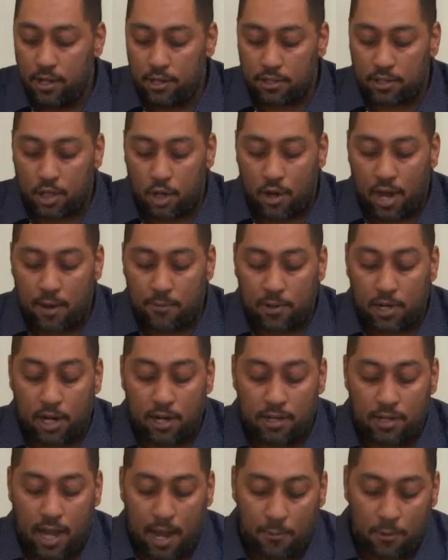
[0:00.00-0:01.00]
So
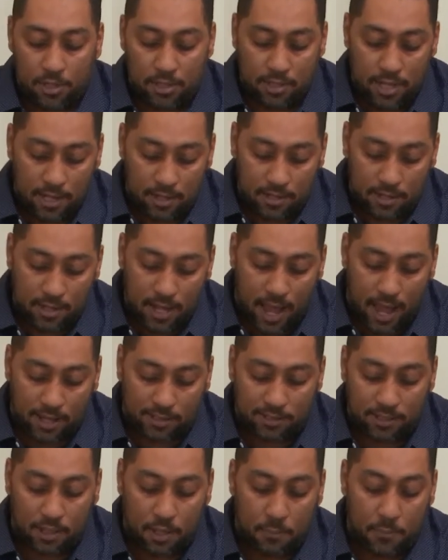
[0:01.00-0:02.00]
I would
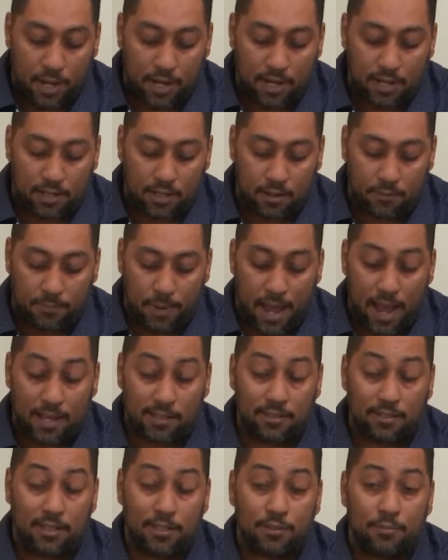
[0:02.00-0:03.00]
ask the committee to
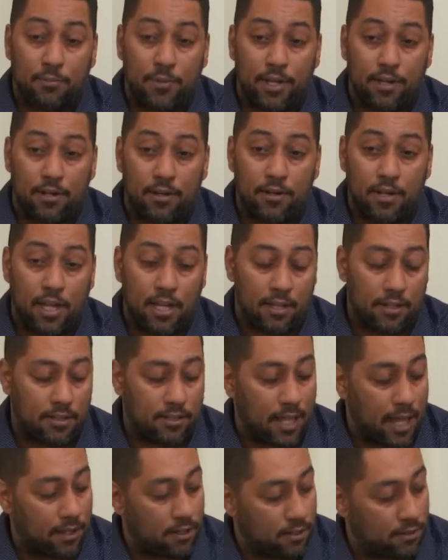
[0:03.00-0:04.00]
pass this bill,
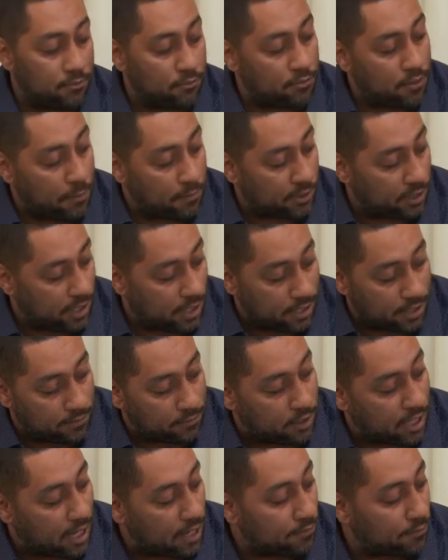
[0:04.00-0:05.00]
and thank
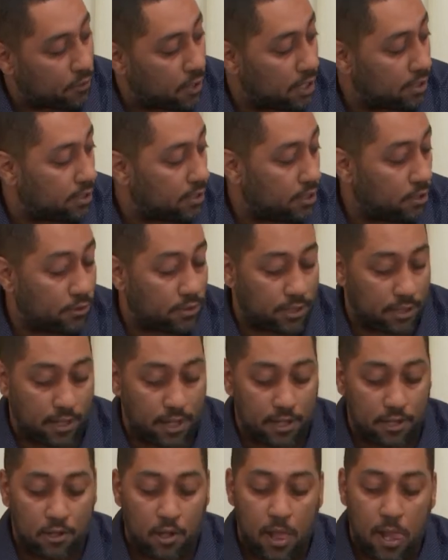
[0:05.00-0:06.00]
Representative Dean for
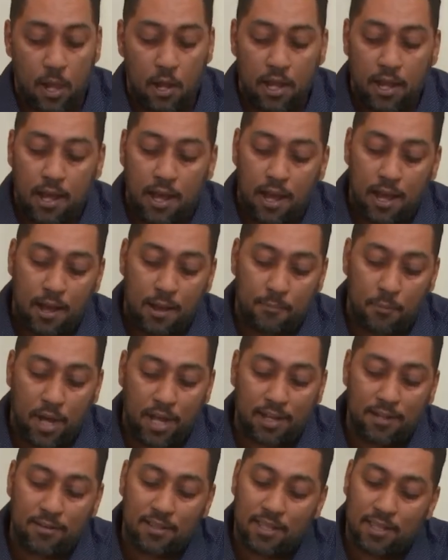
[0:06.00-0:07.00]
introducing it.
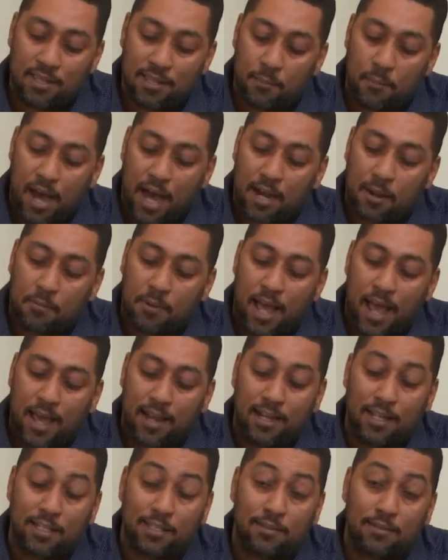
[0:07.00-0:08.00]
But the bottom
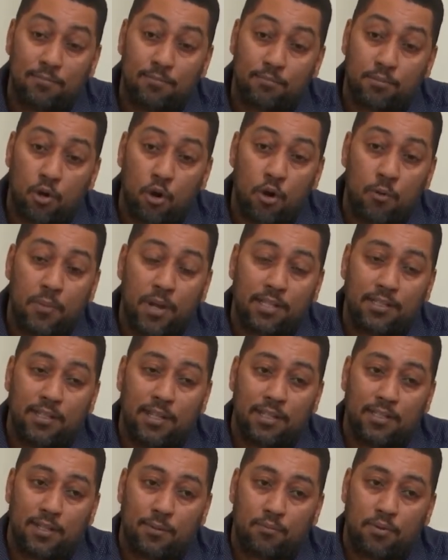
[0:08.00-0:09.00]
line is
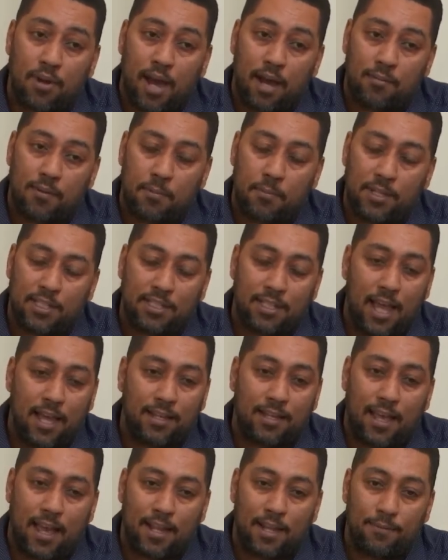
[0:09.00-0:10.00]
prohibition is the problem. It's
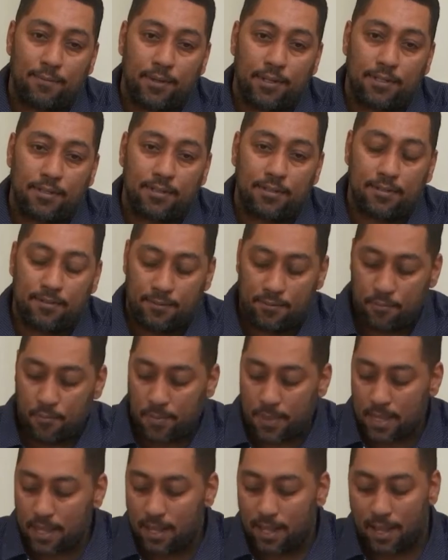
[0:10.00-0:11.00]
not cannabis.
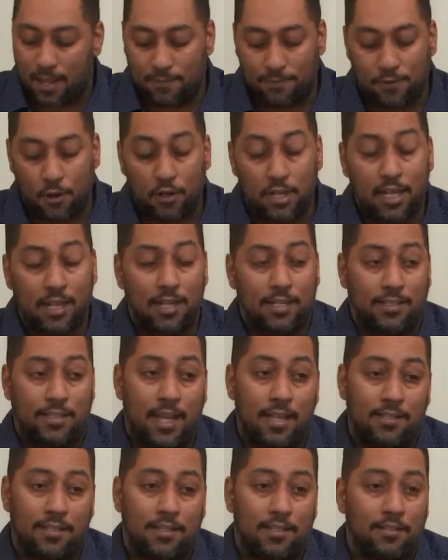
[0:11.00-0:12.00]
And full
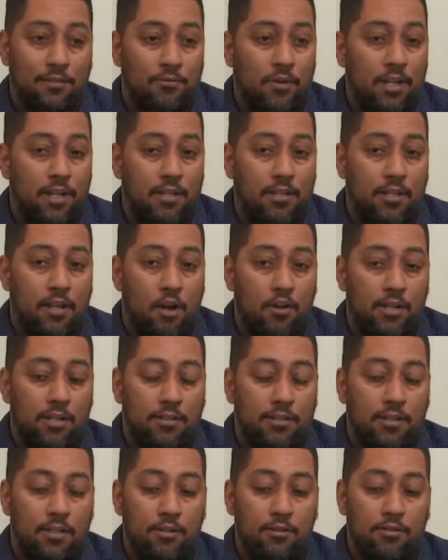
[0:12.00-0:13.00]
legalization is really the only
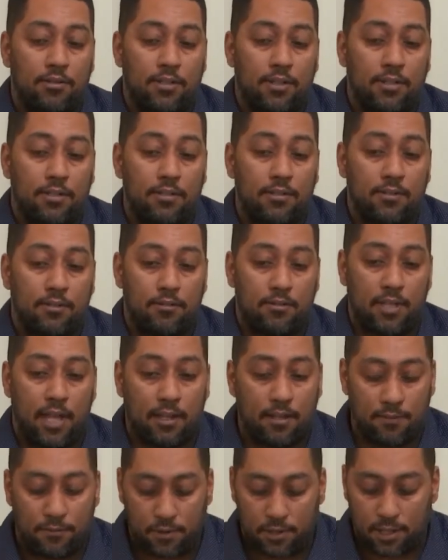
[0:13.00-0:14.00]
solution. So
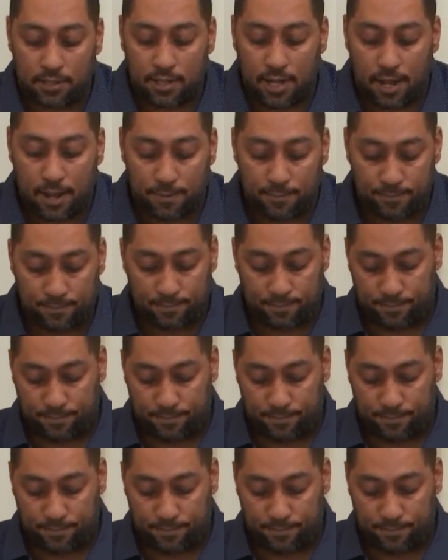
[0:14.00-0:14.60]
thank you for the time.